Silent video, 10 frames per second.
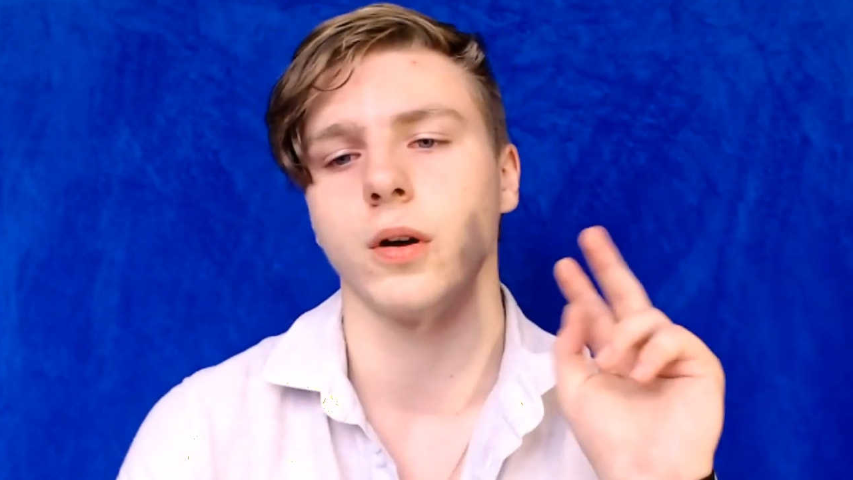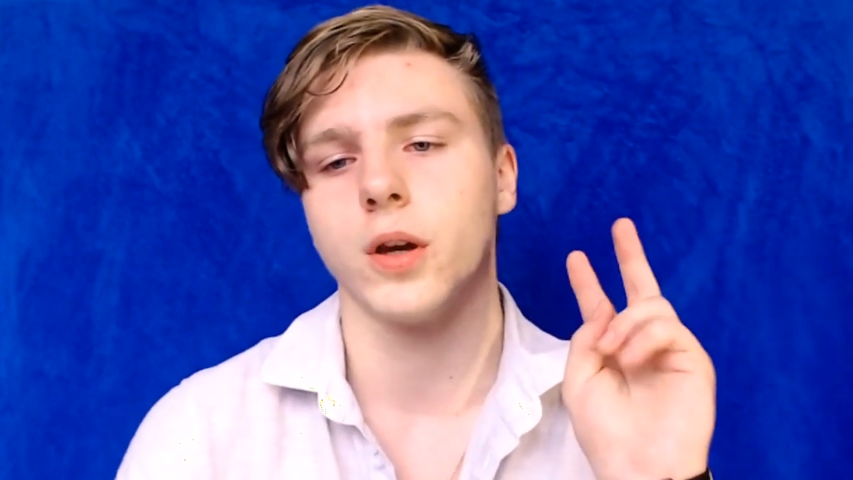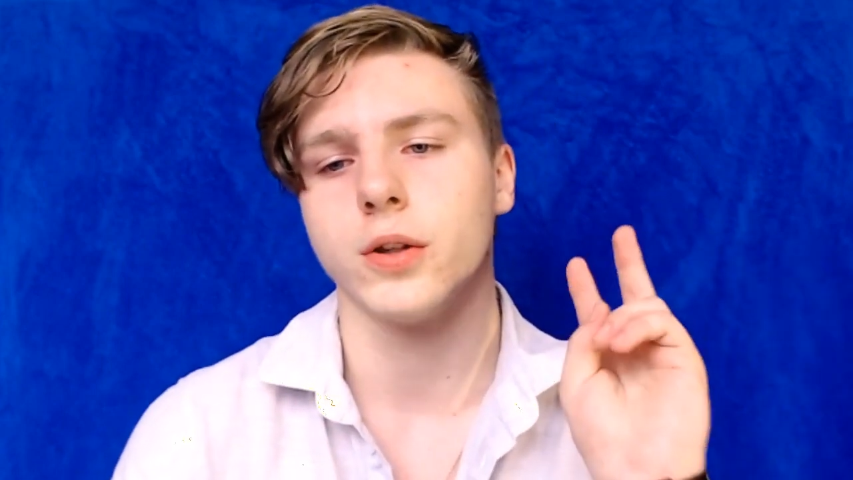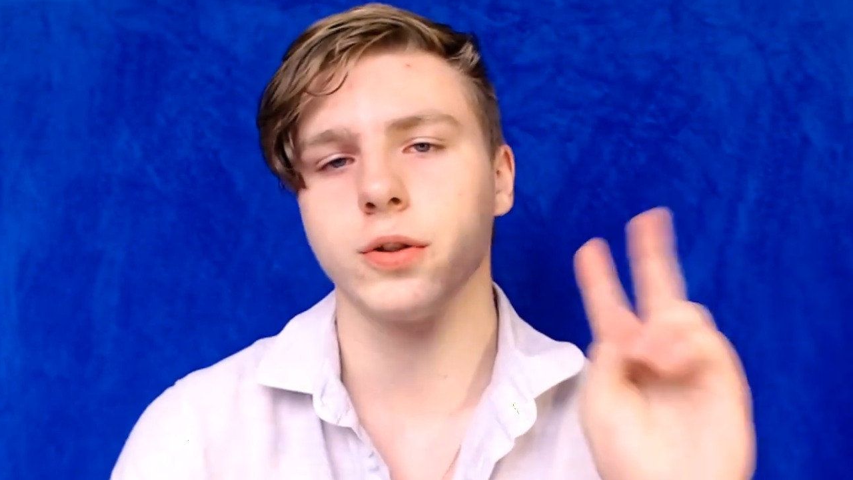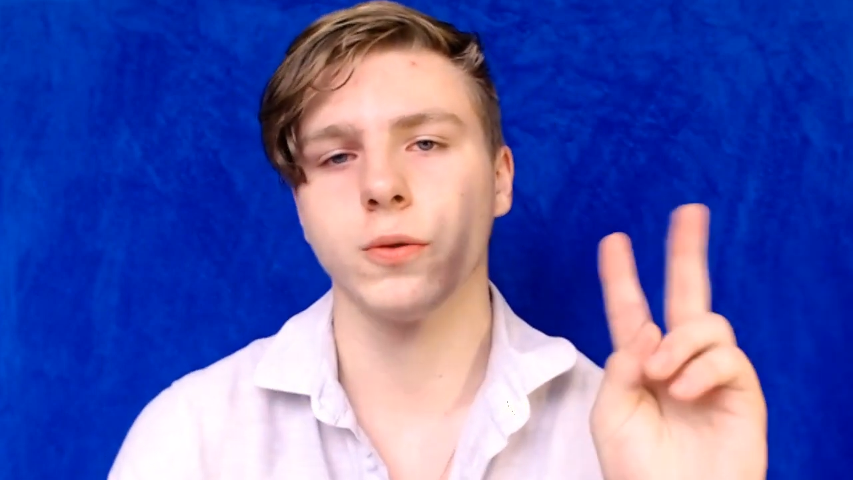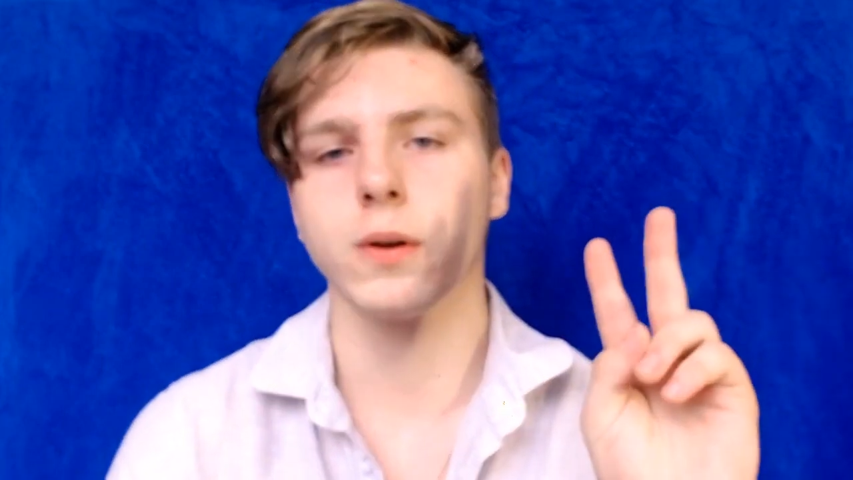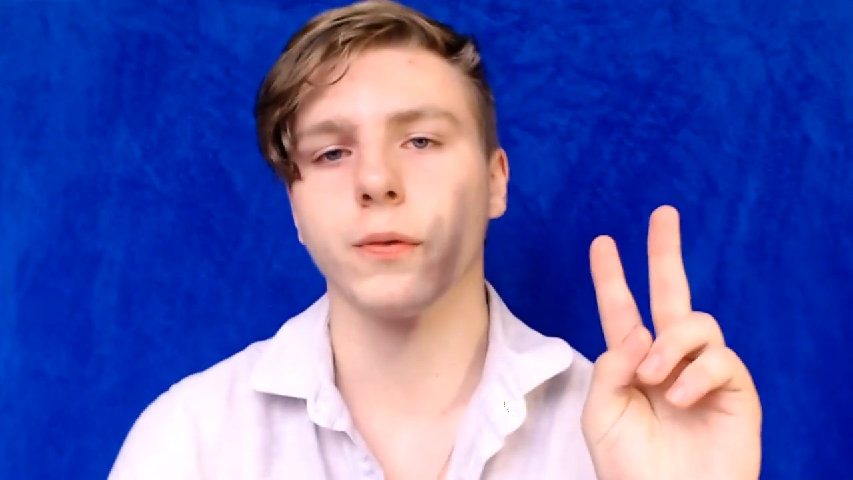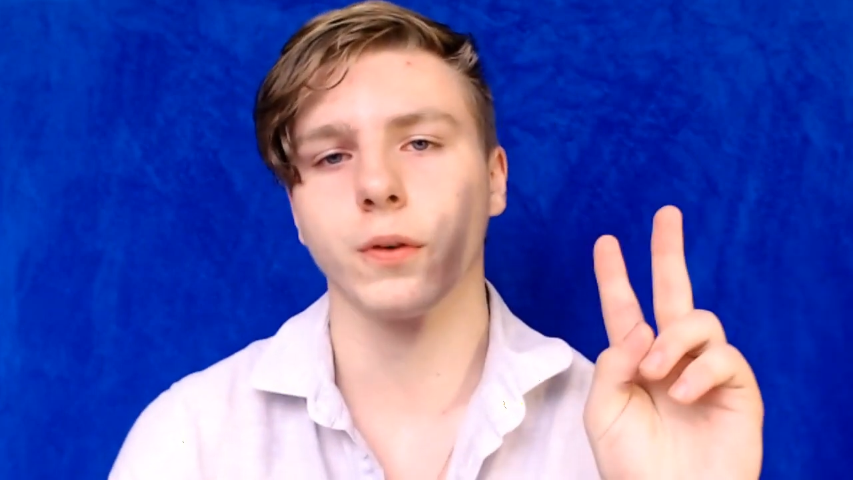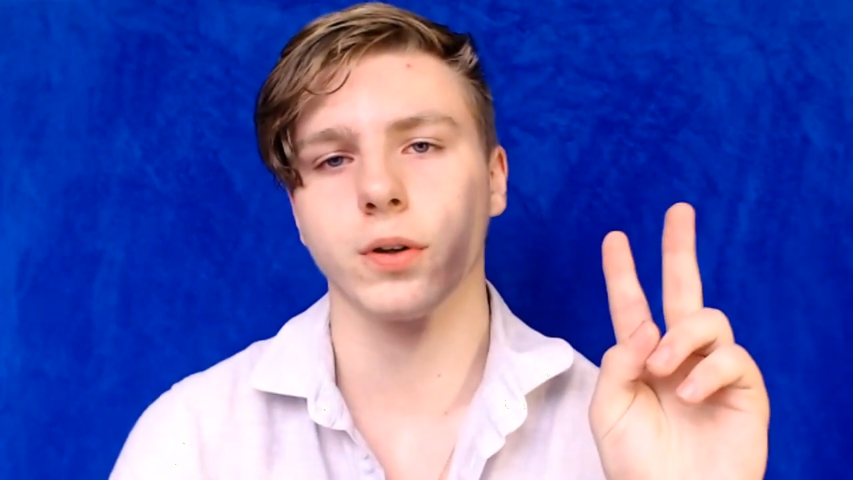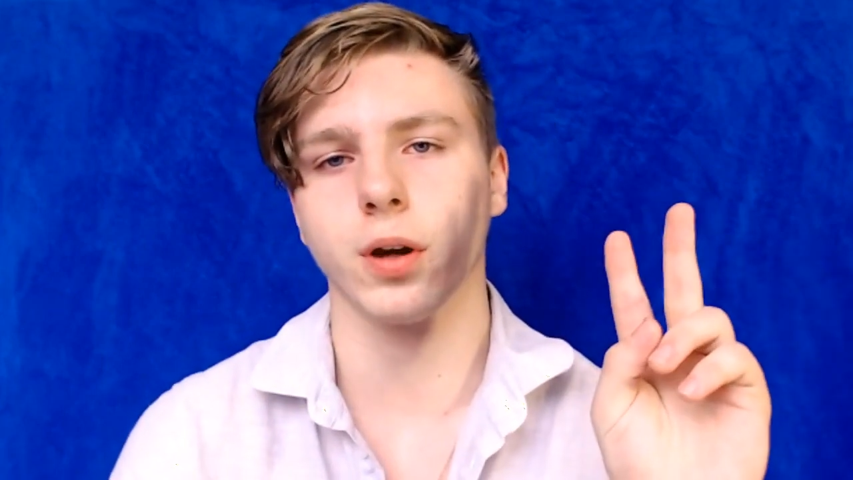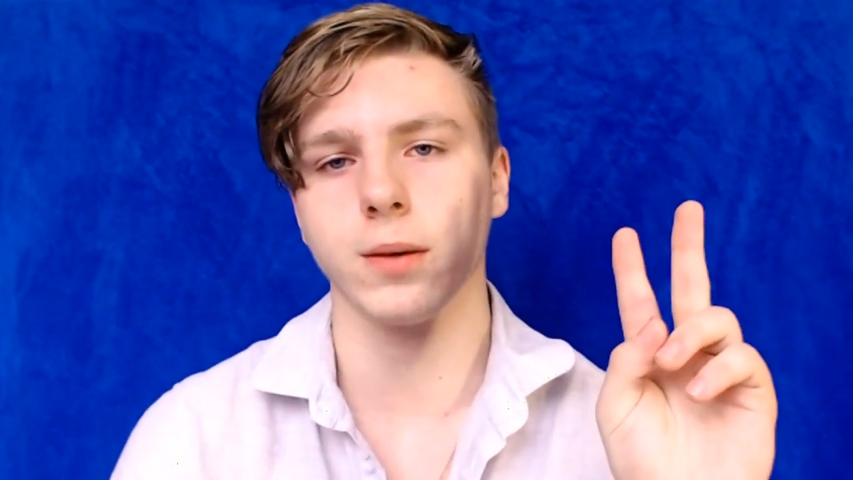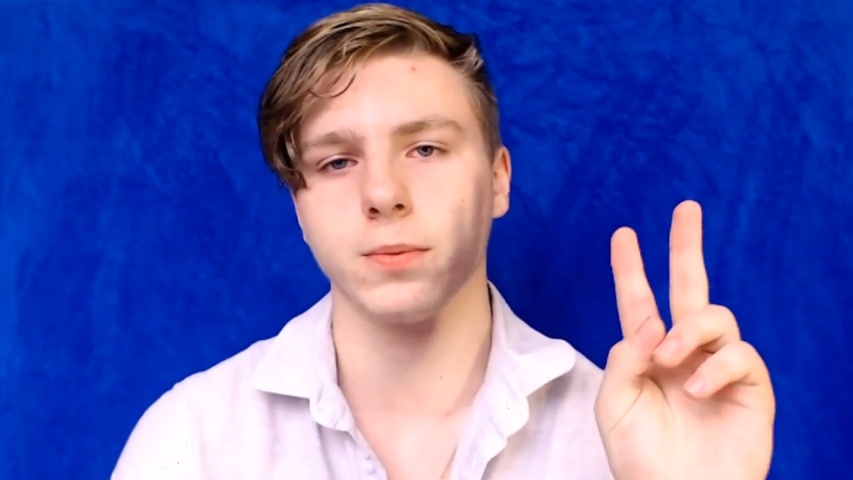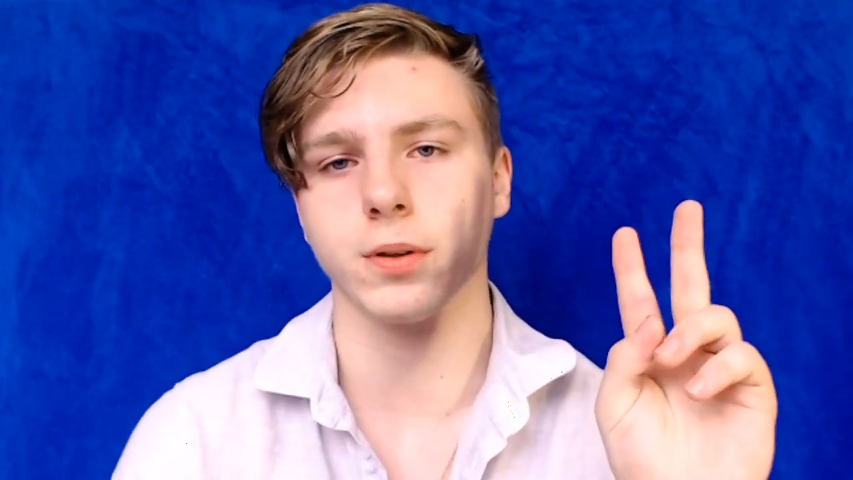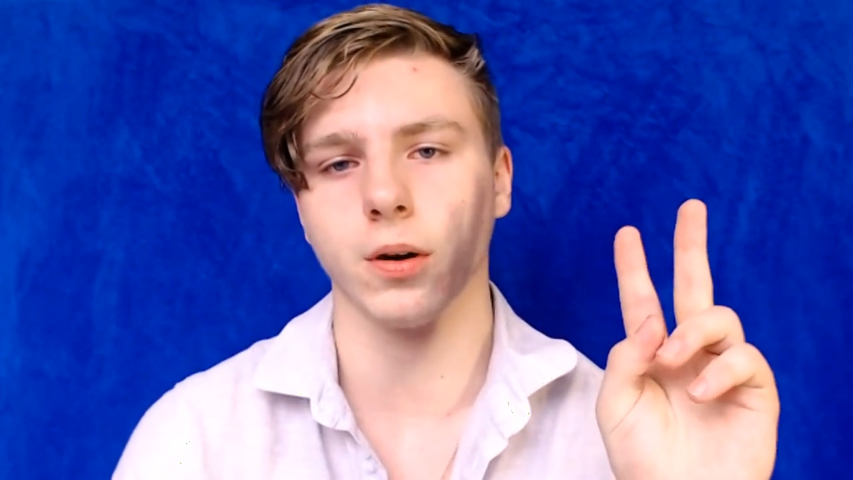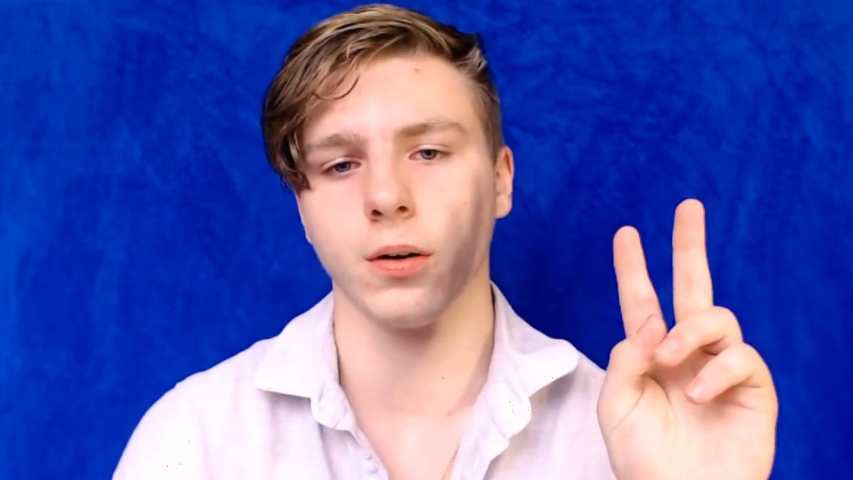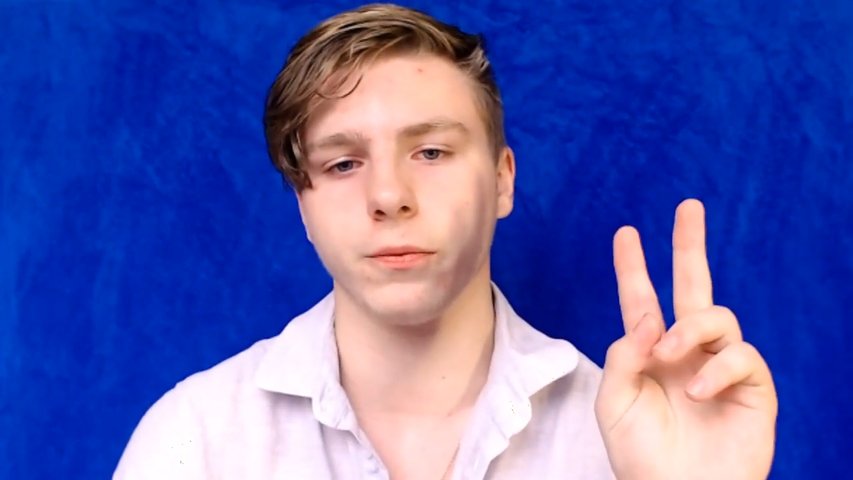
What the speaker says: 2 different types of